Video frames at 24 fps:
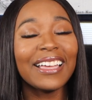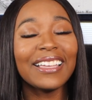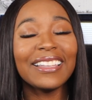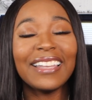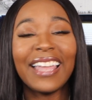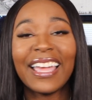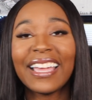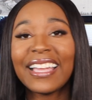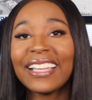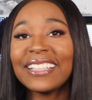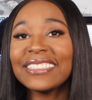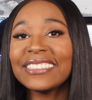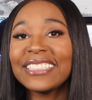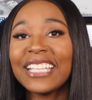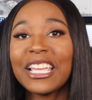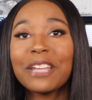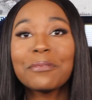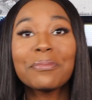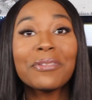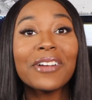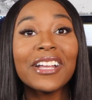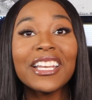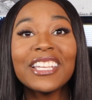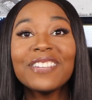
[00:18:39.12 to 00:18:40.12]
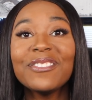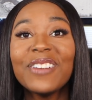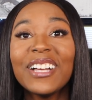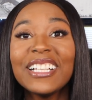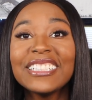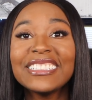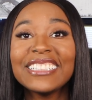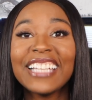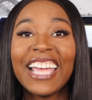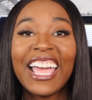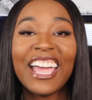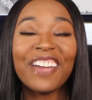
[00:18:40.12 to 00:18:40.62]
Like I said, pretty
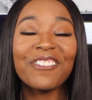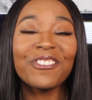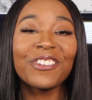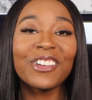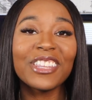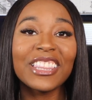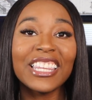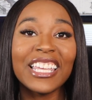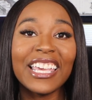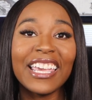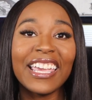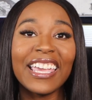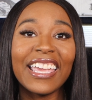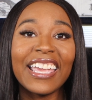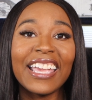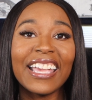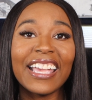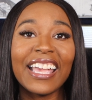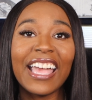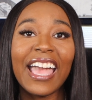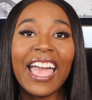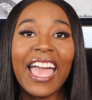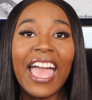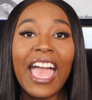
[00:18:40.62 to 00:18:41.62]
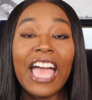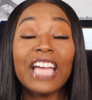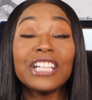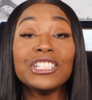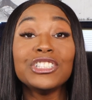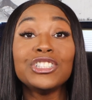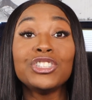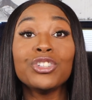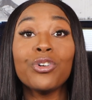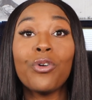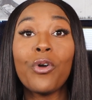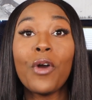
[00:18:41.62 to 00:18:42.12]
much everything.
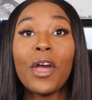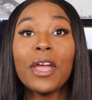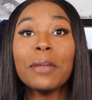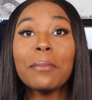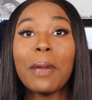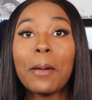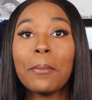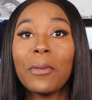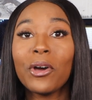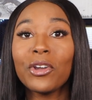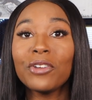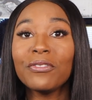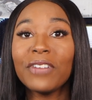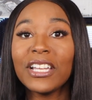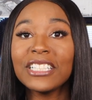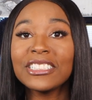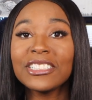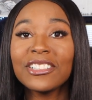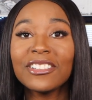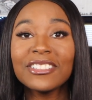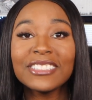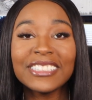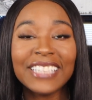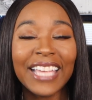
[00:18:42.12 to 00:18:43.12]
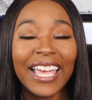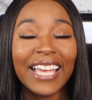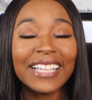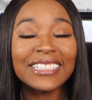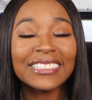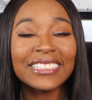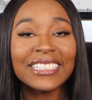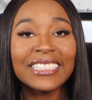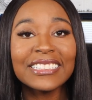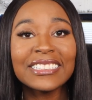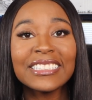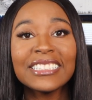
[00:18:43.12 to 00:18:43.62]
Join my motivational
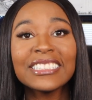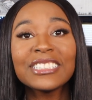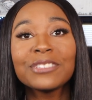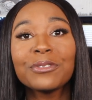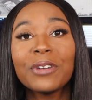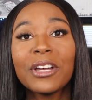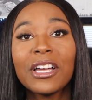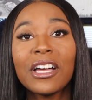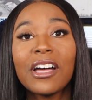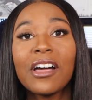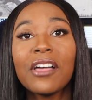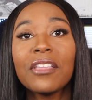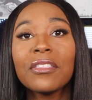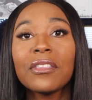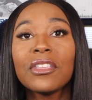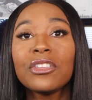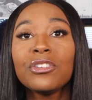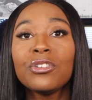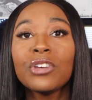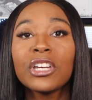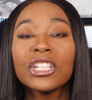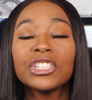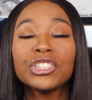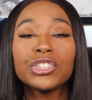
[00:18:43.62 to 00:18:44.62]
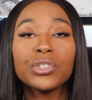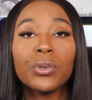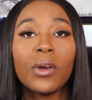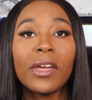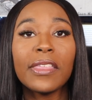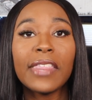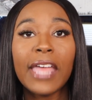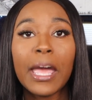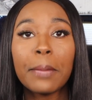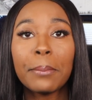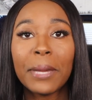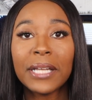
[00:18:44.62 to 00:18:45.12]
text list as well. You can
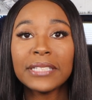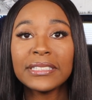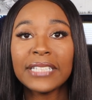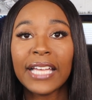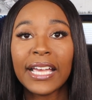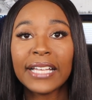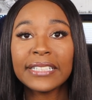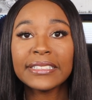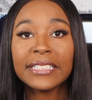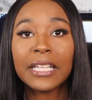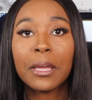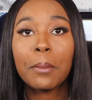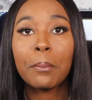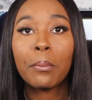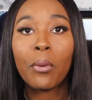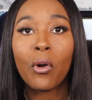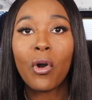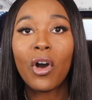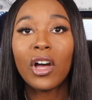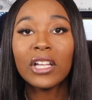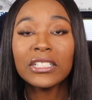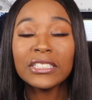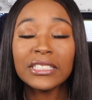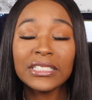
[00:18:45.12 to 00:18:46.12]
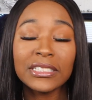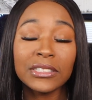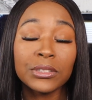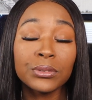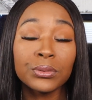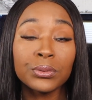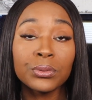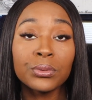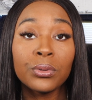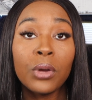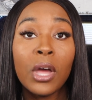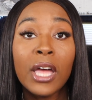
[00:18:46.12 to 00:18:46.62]
join that by texting BOSS
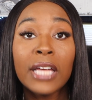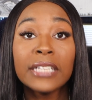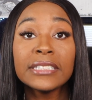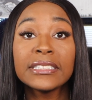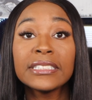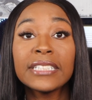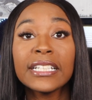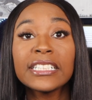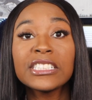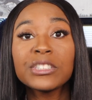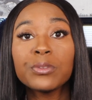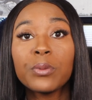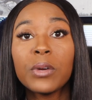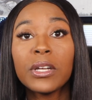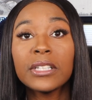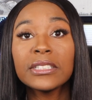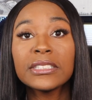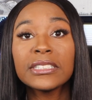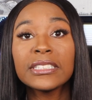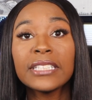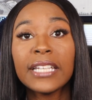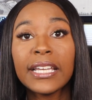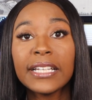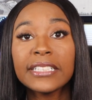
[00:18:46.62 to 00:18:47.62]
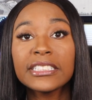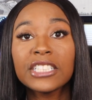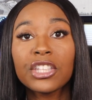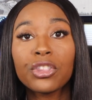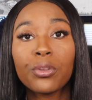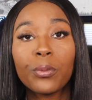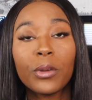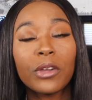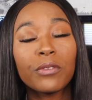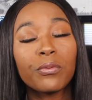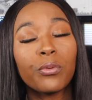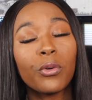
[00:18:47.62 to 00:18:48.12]
to
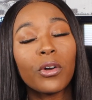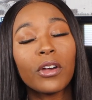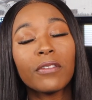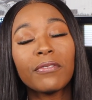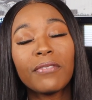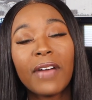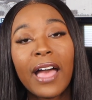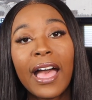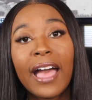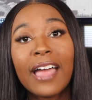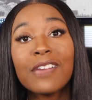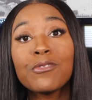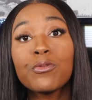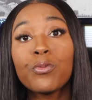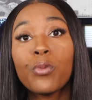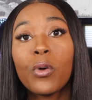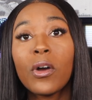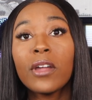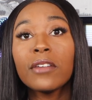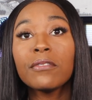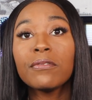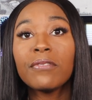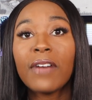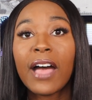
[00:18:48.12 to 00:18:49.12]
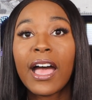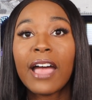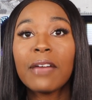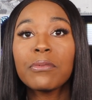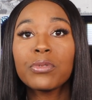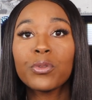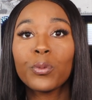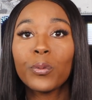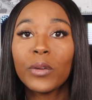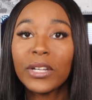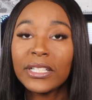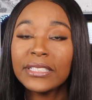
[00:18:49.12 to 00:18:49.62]

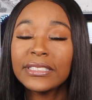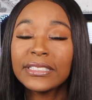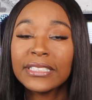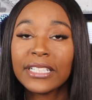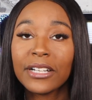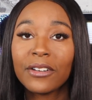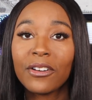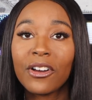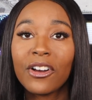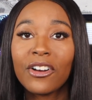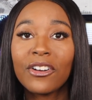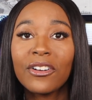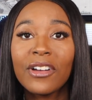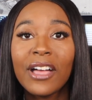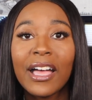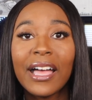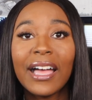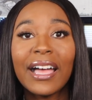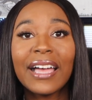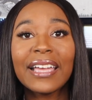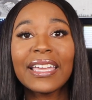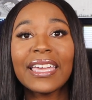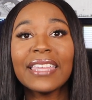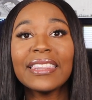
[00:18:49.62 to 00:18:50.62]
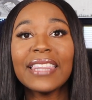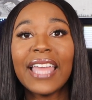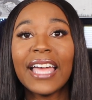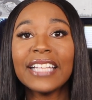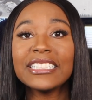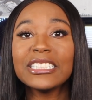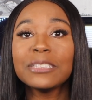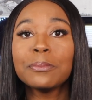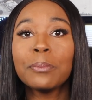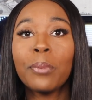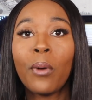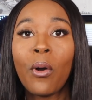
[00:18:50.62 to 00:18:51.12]
616-345-1530. Again,
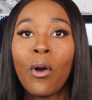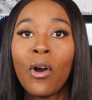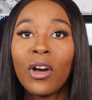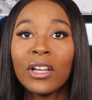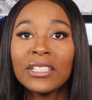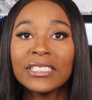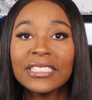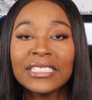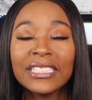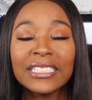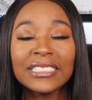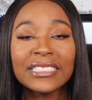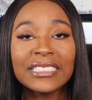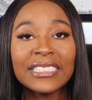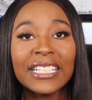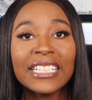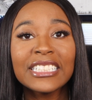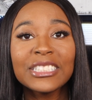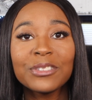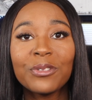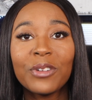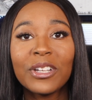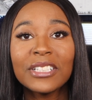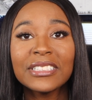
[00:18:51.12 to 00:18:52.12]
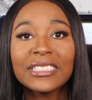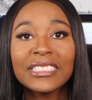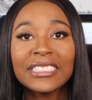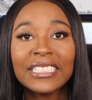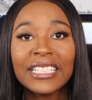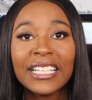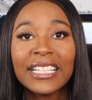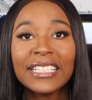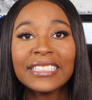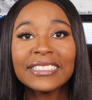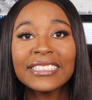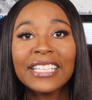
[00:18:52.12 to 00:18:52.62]
that's BOSS to
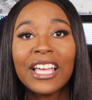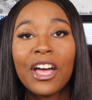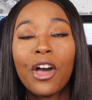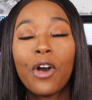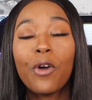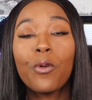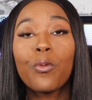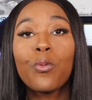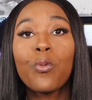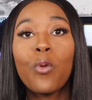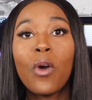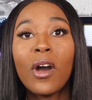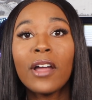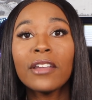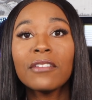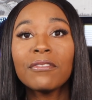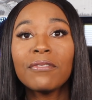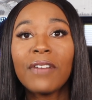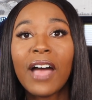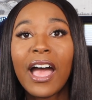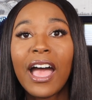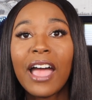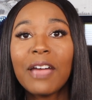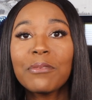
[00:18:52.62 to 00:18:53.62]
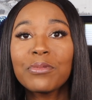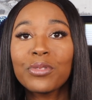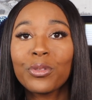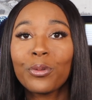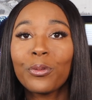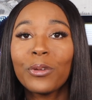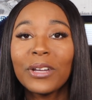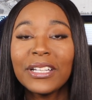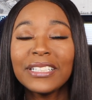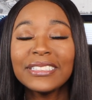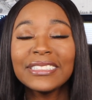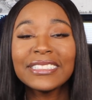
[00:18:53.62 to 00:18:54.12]

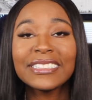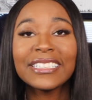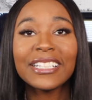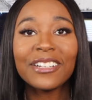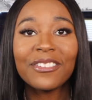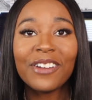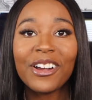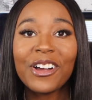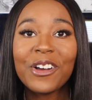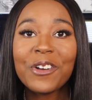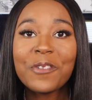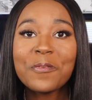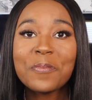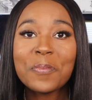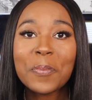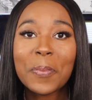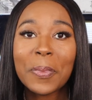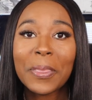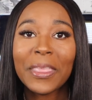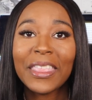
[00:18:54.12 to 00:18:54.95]
616-1530.